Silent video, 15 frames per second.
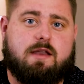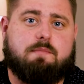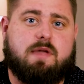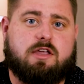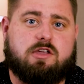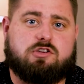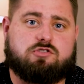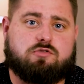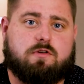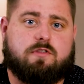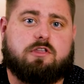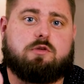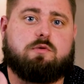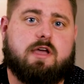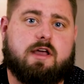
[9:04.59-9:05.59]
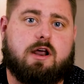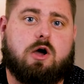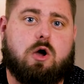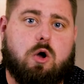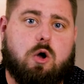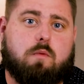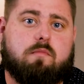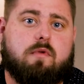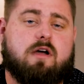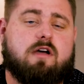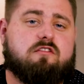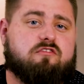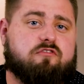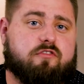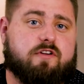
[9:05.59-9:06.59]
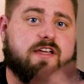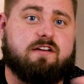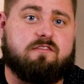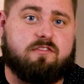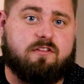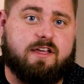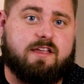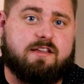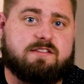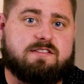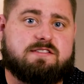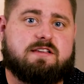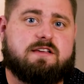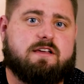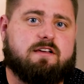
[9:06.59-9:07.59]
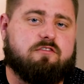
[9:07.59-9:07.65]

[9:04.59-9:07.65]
and making sure that you get a home free of liens,